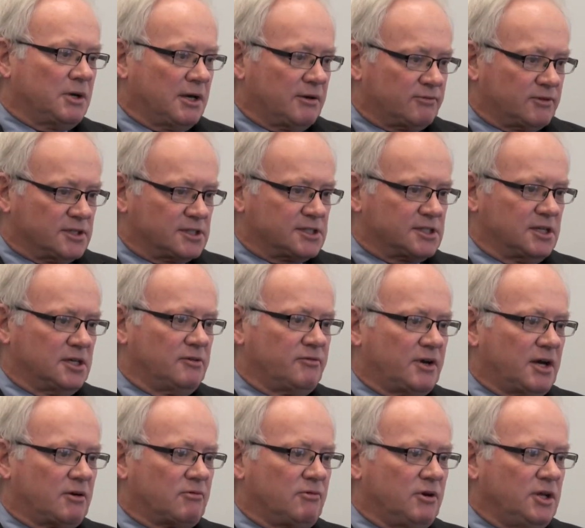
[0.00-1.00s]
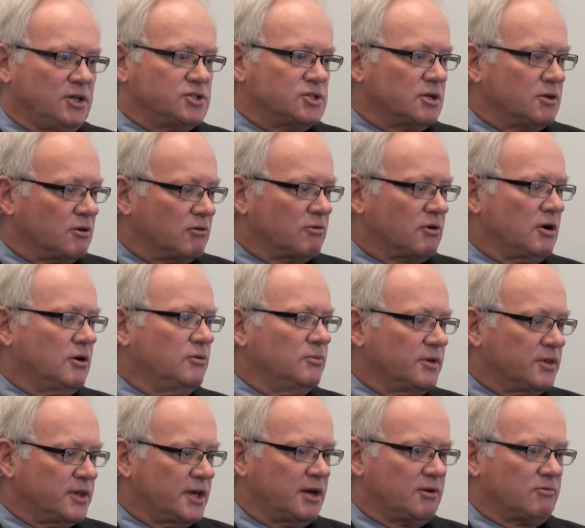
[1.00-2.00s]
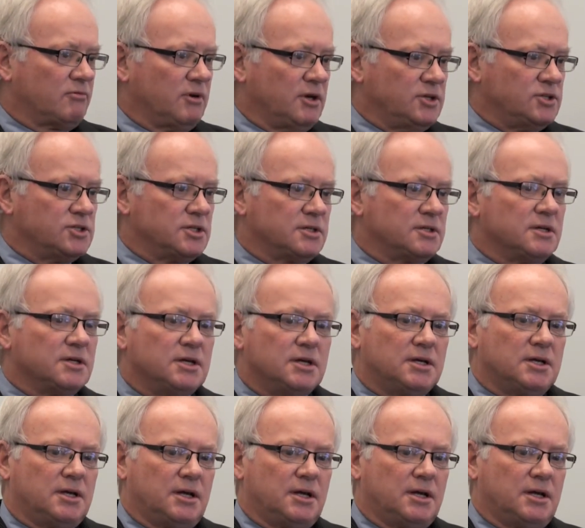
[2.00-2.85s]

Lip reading: we have to serve our region and grow with that region.